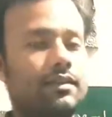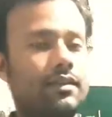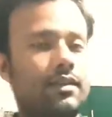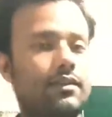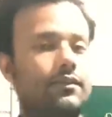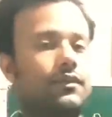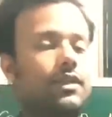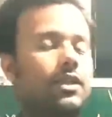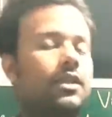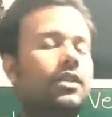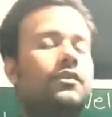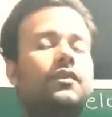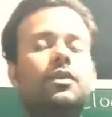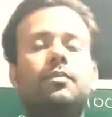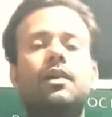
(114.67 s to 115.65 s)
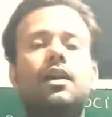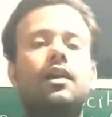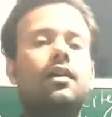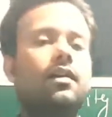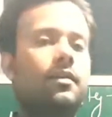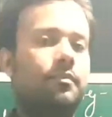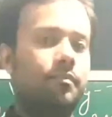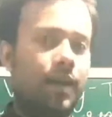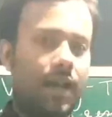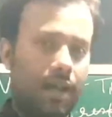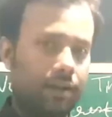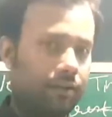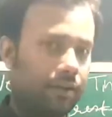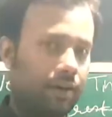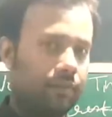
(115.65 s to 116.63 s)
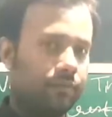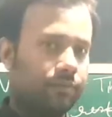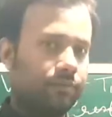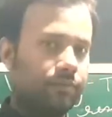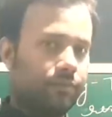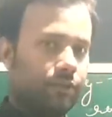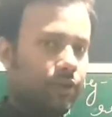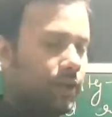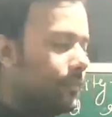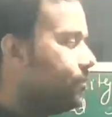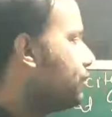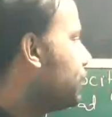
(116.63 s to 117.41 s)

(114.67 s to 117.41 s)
it will be a blank graph. Okay,